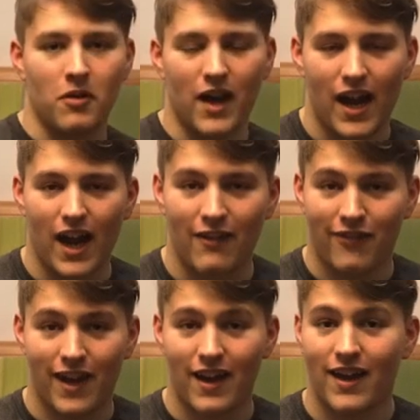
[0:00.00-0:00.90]
But eh,
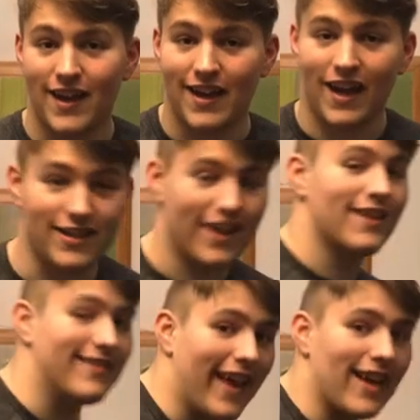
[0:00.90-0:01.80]
if you get hit and you
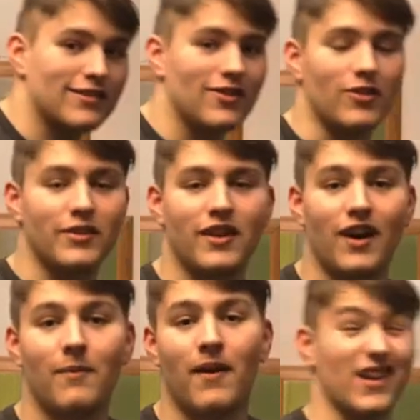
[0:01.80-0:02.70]
get dazed all the time,